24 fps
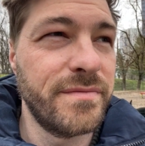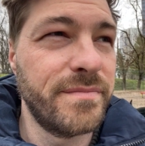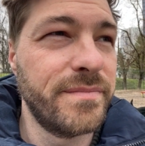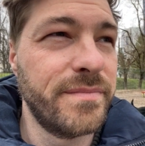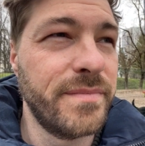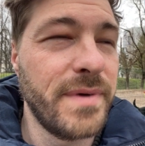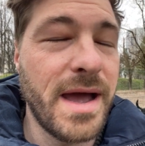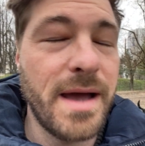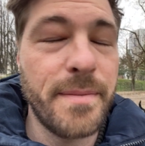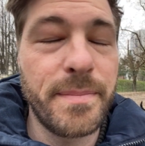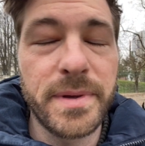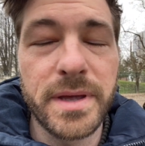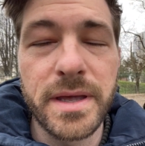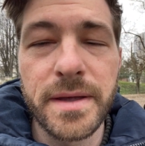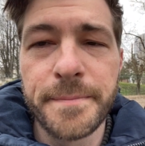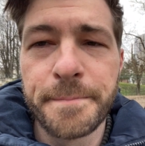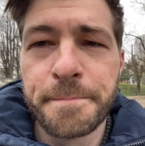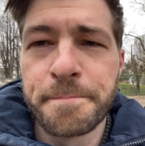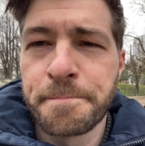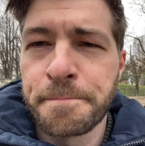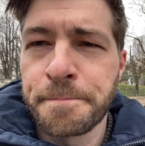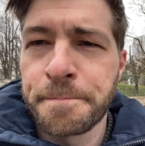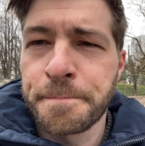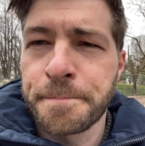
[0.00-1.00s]
happy.
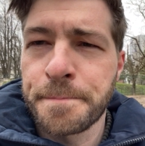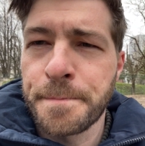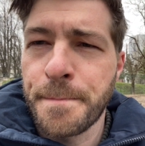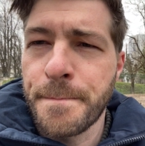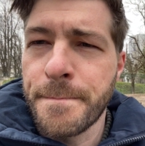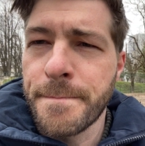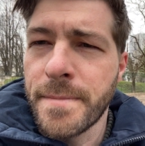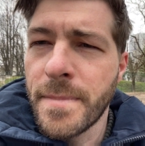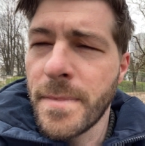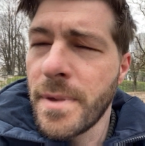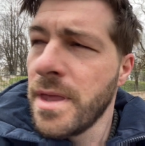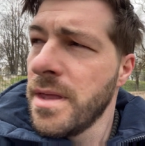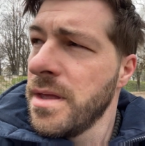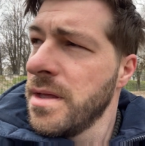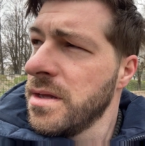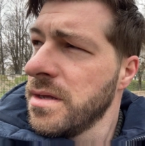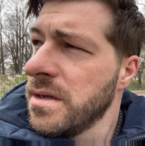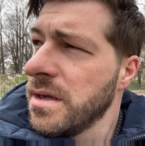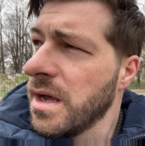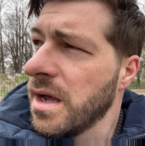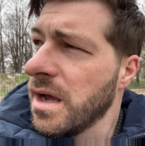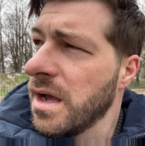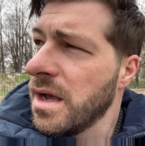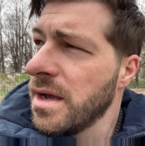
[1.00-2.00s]

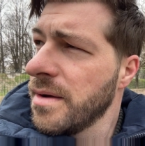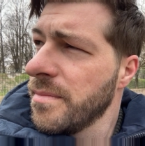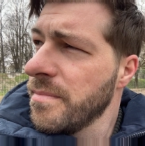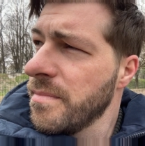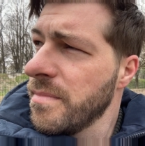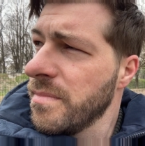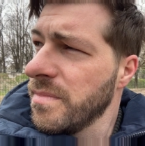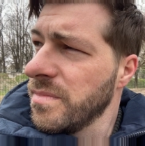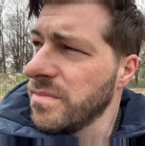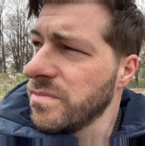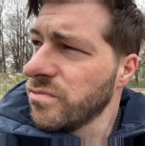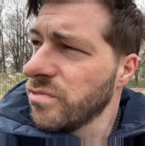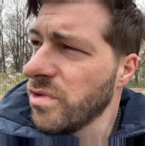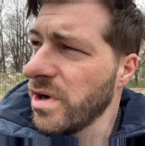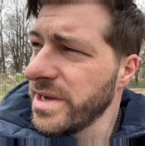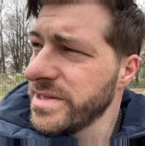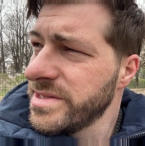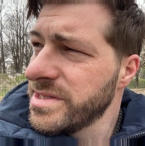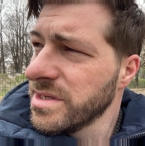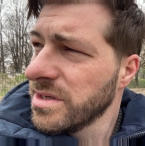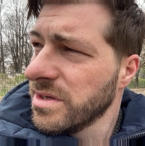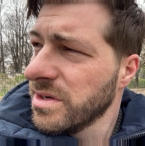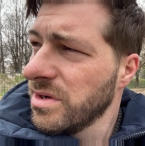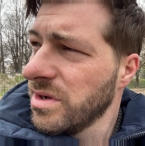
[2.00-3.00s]

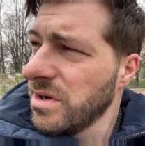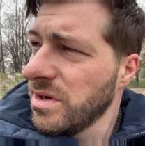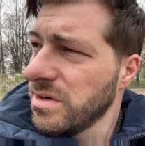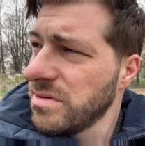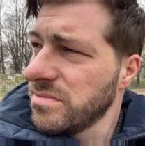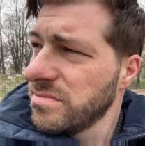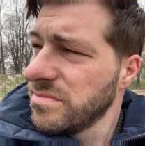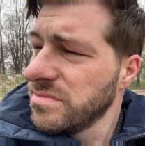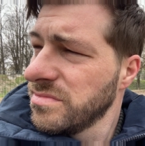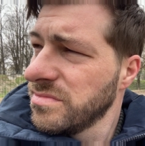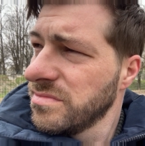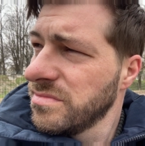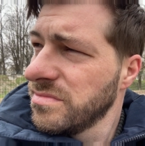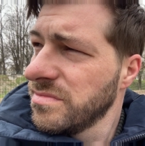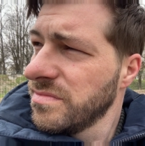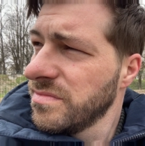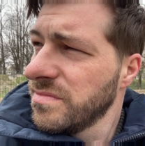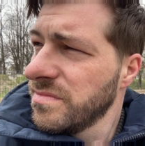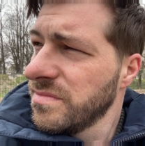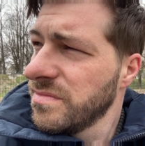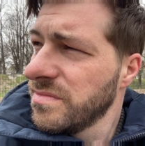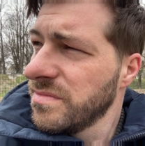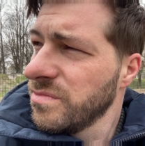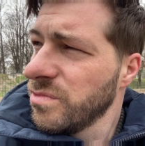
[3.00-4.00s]
Writing a lot,
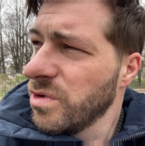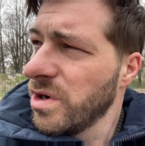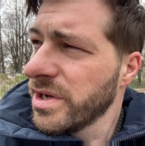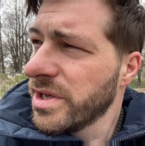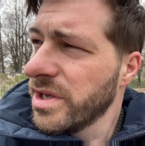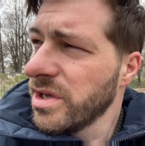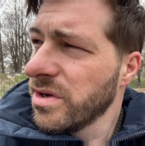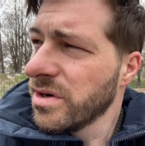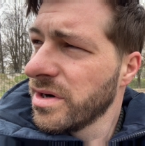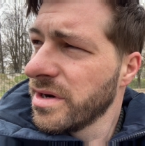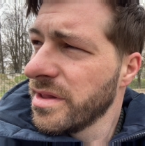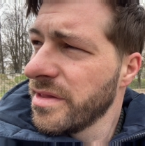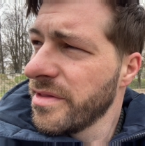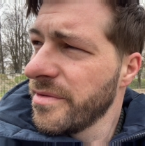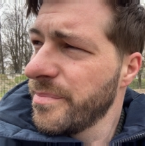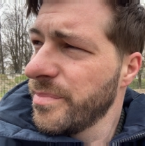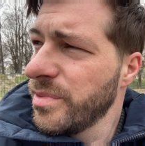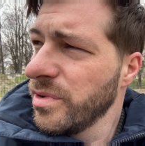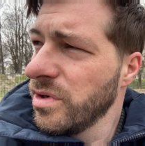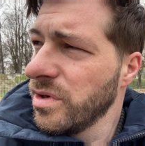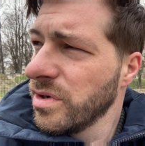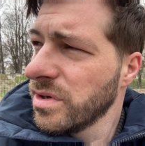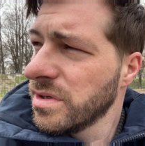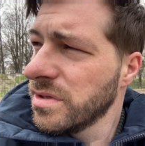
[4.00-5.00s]
working on another
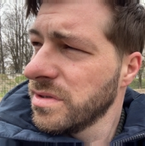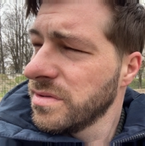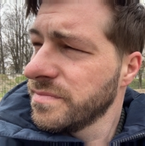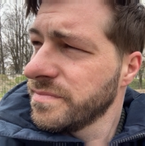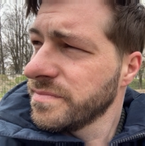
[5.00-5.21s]
book,